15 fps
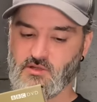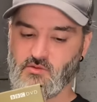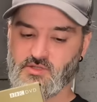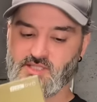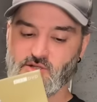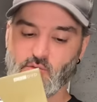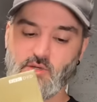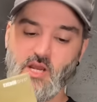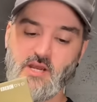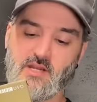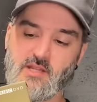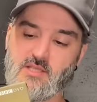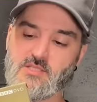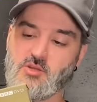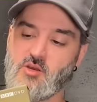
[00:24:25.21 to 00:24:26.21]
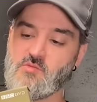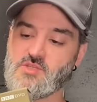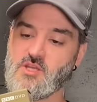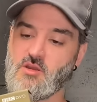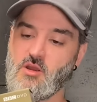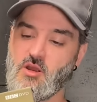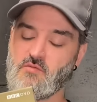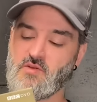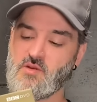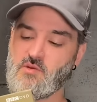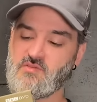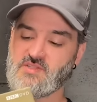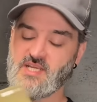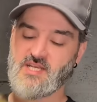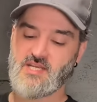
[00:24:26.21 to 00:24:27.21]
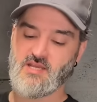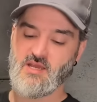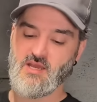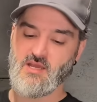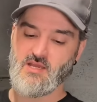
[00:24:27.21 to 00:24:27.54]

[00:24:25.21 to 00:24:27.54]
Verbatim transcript: still going at this time, so hopefully we've seen it.